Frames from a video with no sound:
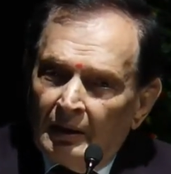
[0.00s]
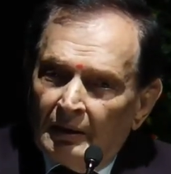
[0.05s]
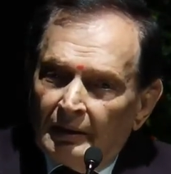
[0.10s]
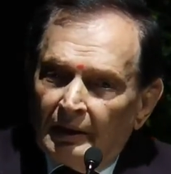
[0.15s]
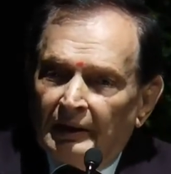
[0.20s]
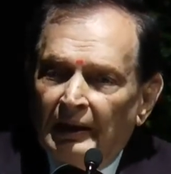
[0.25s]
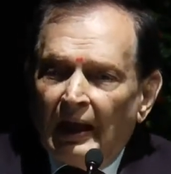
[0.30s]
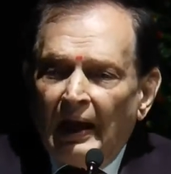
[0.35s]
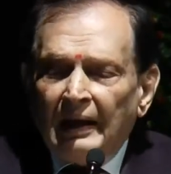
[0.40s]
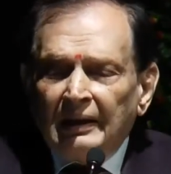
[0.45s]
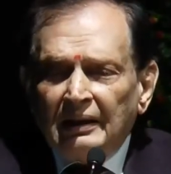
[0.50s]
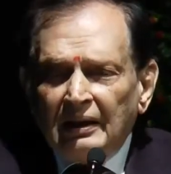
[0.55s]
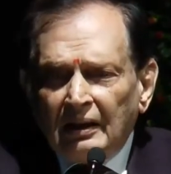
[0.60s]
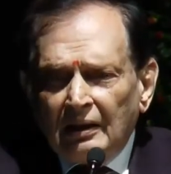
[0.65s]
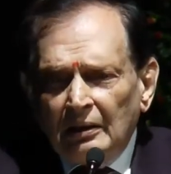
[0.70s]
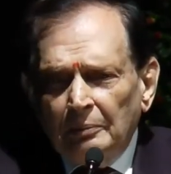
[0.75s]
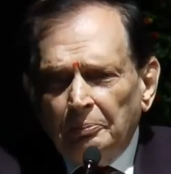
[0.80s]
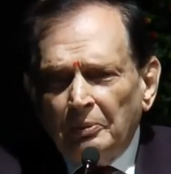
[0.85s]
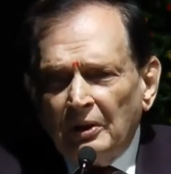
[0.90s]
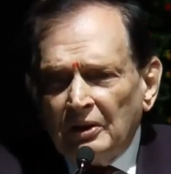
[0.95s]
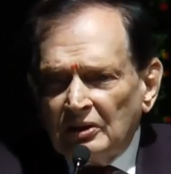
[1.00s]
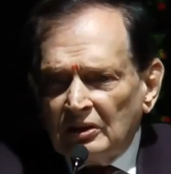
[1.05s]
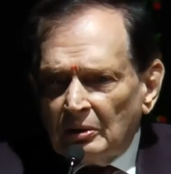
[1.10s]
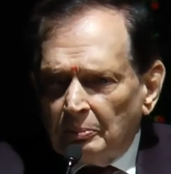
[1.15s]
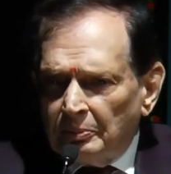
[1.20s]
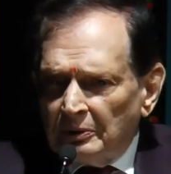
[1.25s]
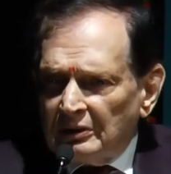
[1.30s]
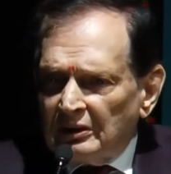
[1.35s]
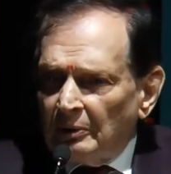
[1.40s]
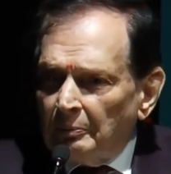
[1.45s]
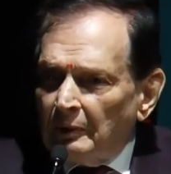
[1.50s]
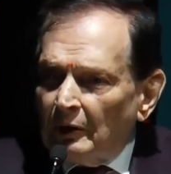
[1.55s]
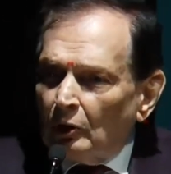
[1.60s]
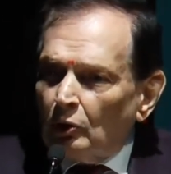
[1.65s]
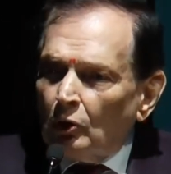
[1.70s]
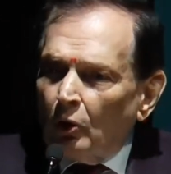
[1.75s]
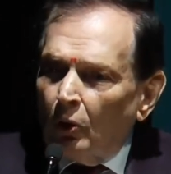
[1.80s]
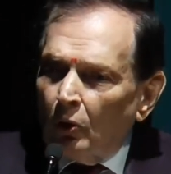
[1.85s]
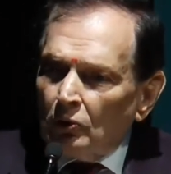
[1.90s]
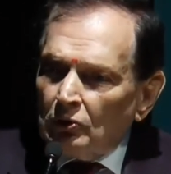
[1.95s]
that the ethical principles have been
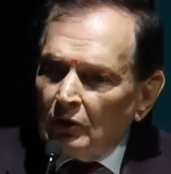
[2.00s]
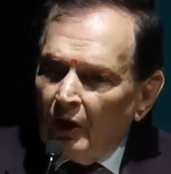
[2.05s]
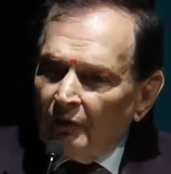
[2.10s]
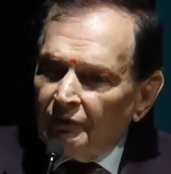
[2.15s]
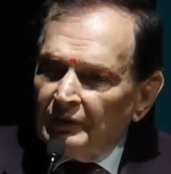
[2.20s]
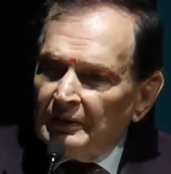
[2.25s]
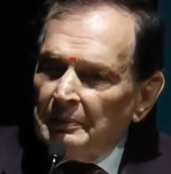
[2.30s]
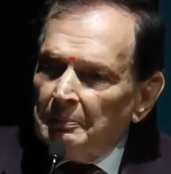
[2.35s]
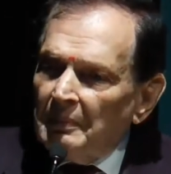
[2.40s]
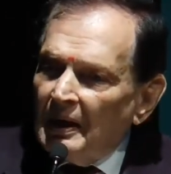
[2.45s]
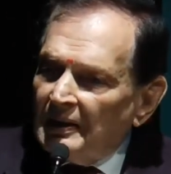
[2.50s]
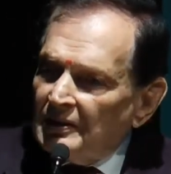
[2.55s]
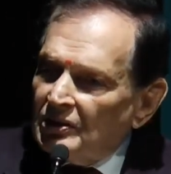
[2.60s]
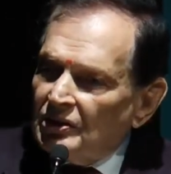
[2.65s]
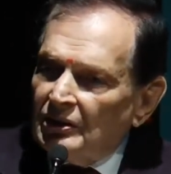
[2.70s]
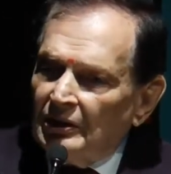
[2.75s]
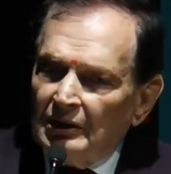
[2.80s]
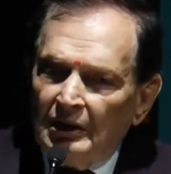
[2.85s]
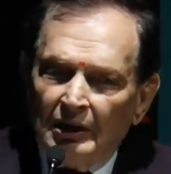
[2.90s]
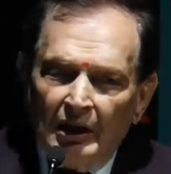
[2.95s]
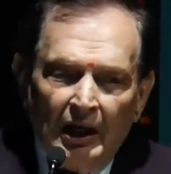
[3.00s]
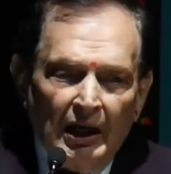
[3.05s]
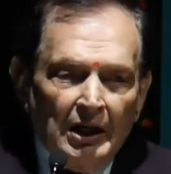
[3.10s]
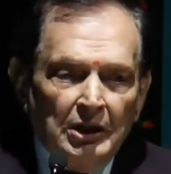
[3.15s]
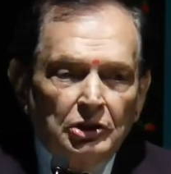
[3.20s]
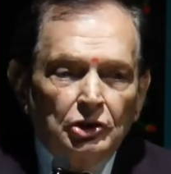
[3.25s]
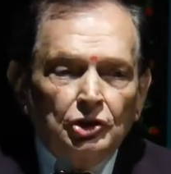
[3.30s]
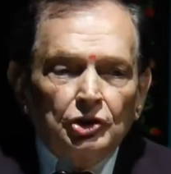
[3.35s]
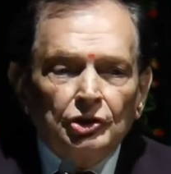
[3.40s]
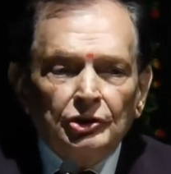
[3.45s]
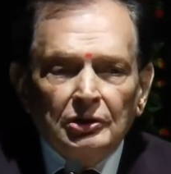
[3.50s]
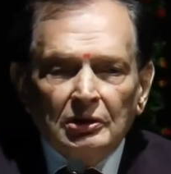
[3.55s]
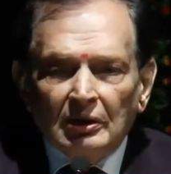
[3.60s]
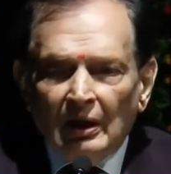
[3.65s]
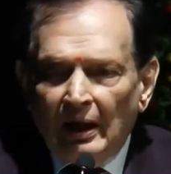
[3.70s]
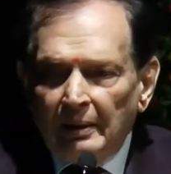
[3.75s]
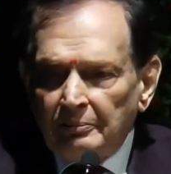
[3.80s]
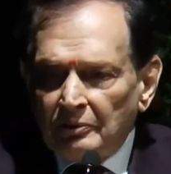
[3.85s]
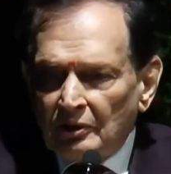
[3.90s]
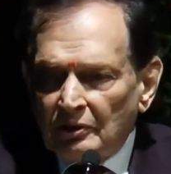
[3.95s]
thought of in medicine in ancient
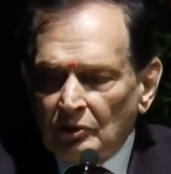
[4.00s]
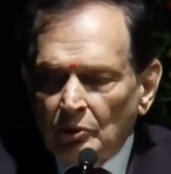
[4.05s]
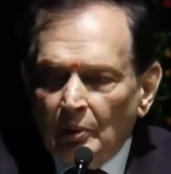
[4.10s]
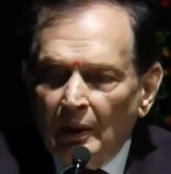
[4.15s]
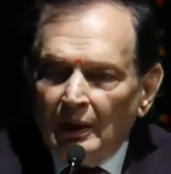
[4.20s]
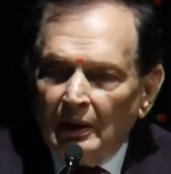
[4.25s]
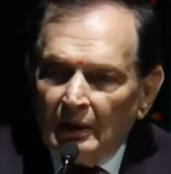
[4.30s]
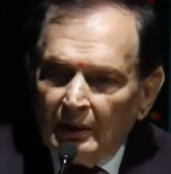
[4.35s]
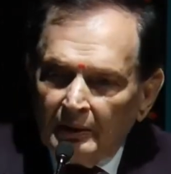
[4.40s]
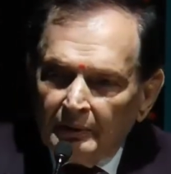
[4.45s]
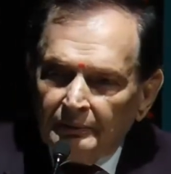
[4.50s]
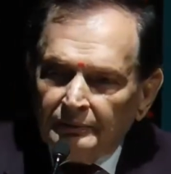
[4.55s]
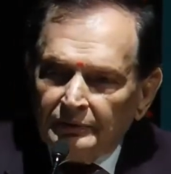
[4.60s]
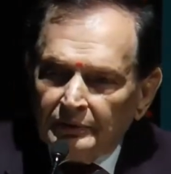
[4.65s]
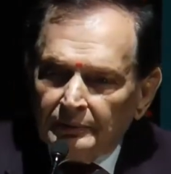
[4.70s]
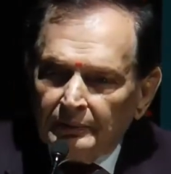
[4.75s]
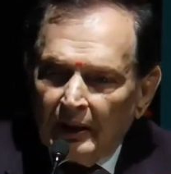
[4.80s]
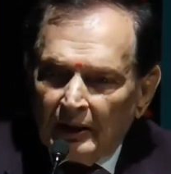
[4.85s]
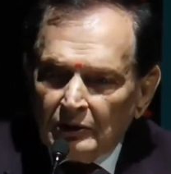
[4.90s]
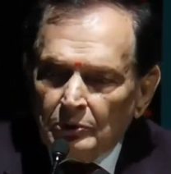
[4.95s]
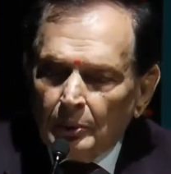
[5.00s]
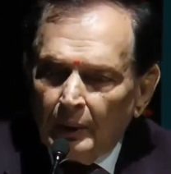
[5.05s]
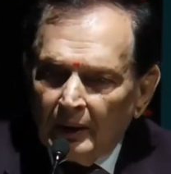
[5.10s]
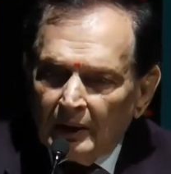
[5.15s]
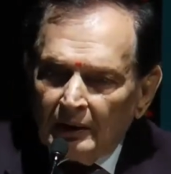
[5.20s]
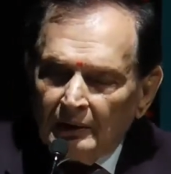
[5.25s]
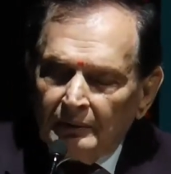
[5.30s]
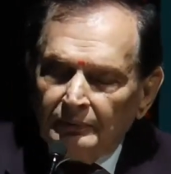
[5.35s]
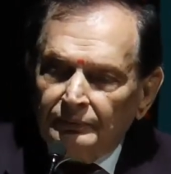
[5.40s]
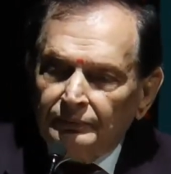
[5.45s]
times as well.